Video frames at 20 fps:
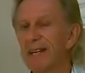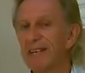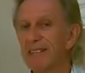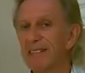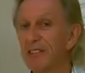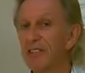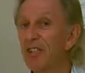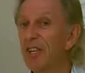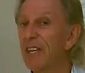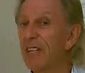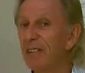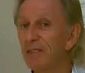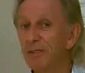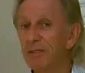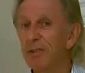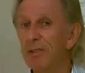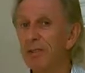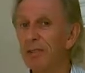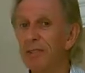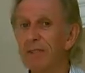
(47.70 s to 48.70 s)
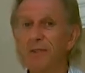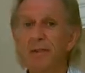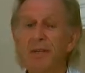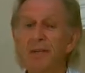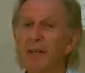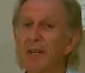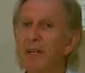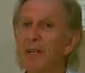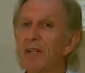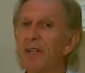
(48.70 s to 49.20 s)
I suggest to you,
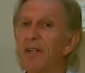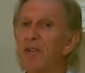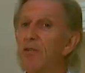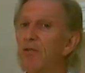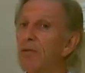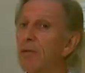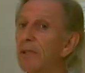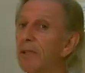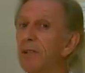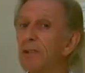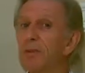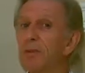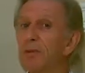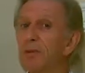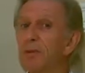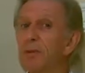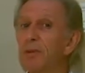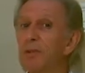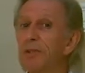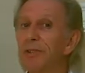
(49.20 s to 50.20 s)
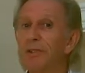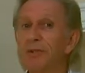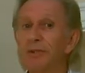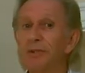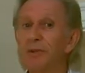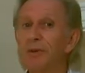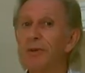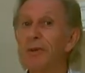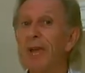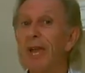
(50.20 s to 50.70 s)
you really don't want to
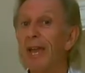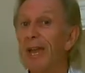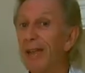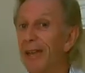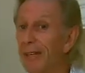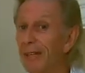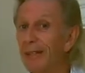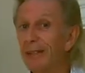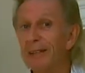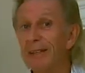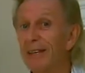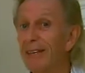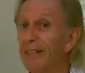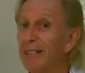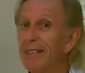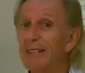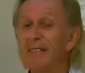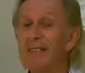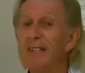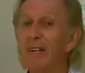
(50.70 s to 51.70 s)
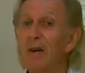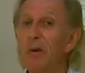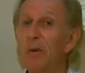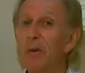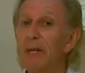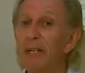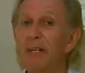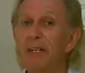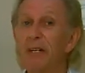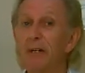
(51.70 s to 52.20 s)
do any less
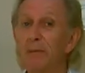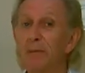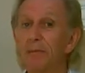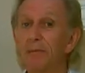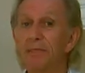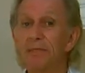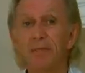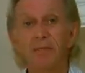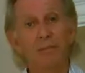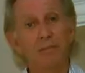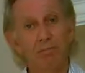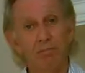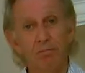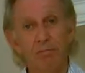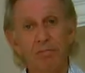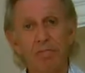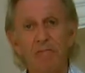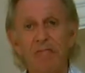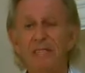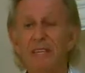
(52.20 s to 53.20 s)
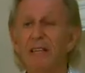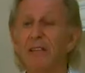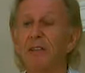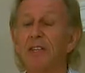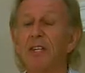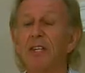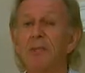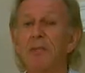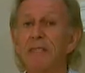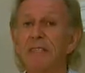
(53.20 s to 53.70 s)
when it comes to
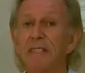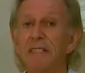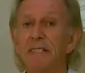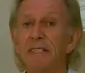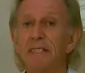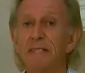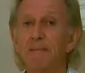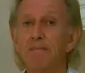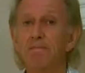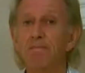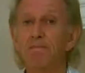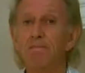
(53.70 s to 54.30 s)
selling your business.